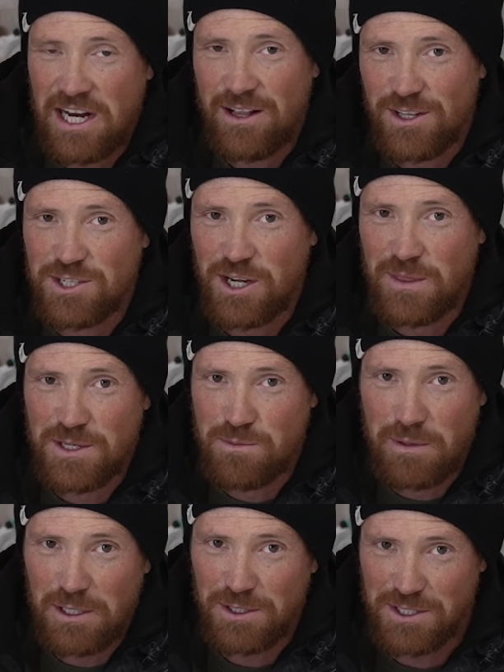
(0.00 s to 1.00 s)
challenge on this
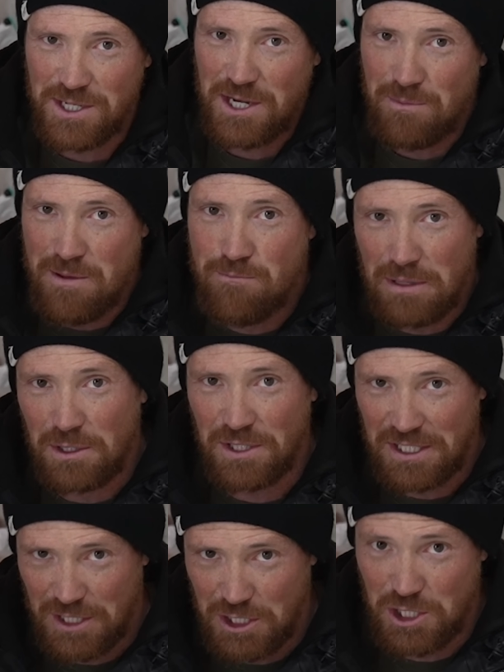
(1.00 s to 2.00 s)
build is gonna be
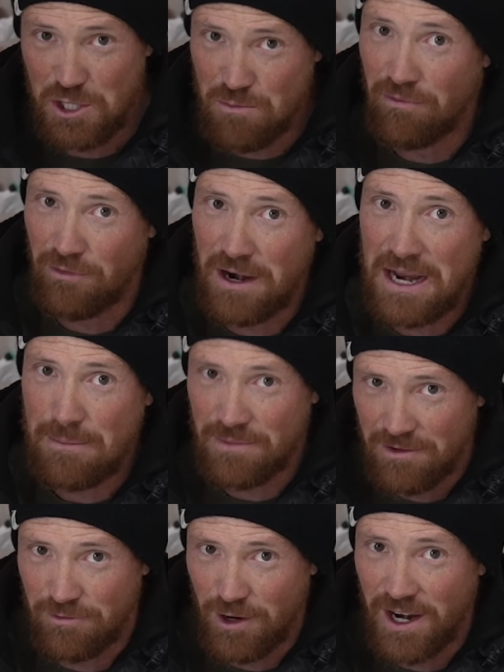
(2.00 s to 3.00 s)
building the tube frame,
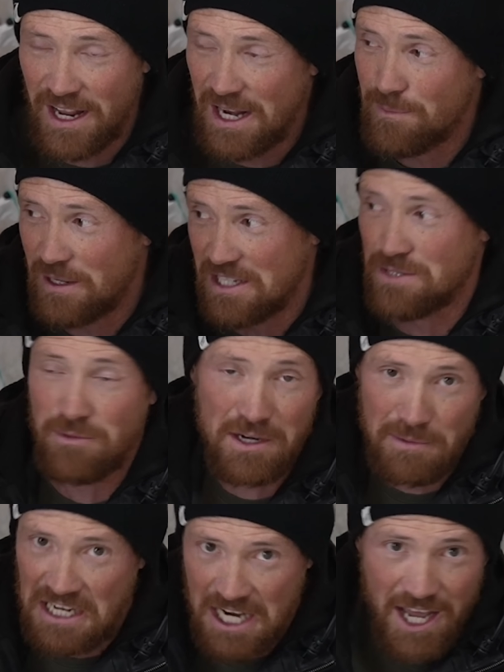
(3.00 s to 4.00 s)
the front end, because I'm
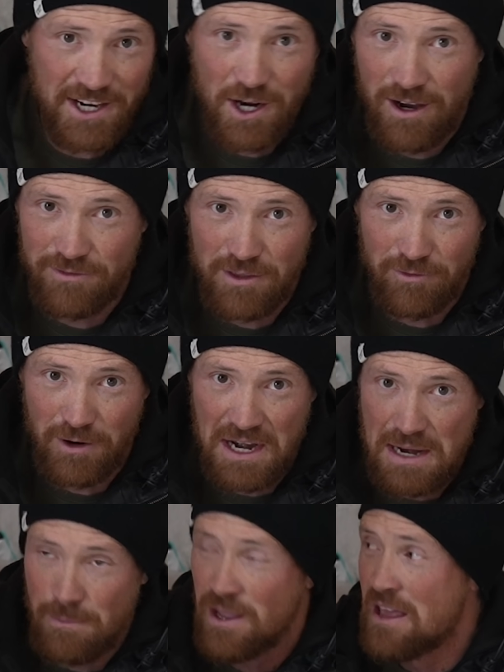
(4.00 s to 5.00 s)
gonna be cutting off the
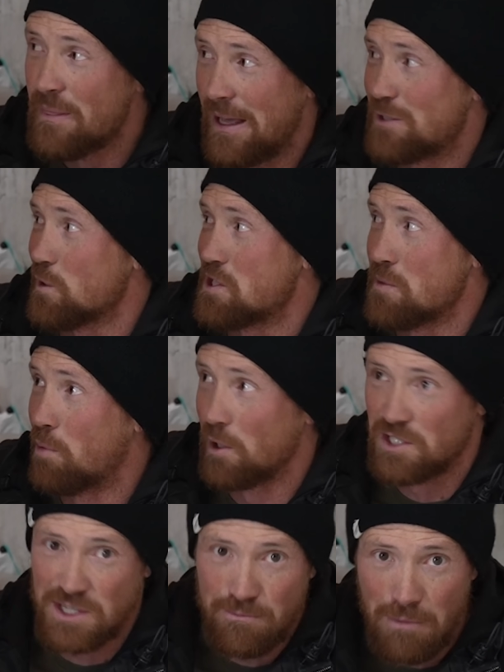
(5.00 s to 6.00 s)
frame. That's what
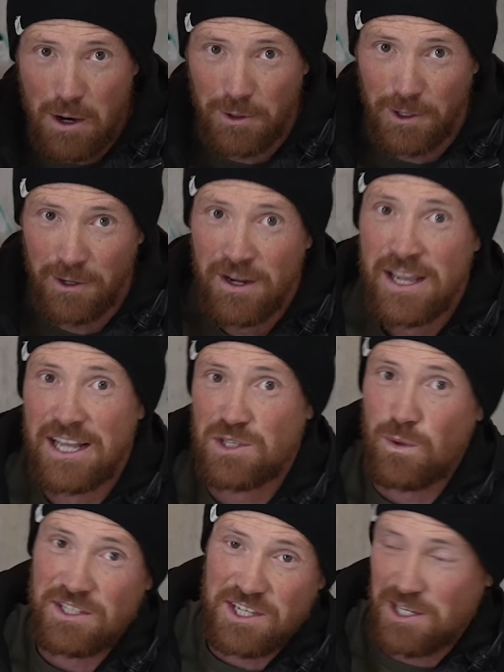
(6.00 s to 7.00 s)
supports the motor.
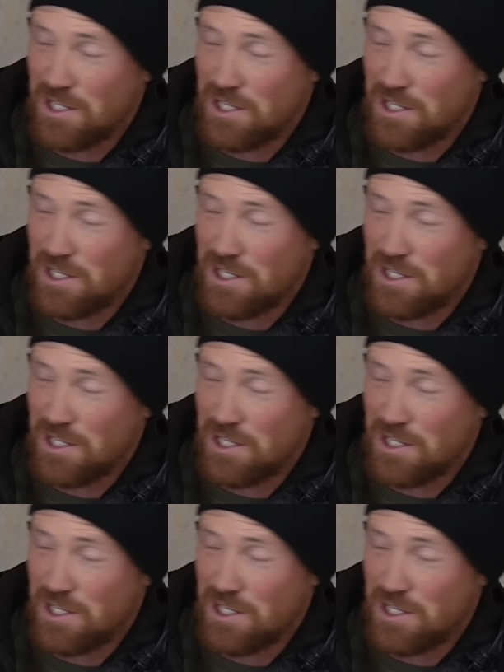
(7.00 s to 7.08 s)
It's what's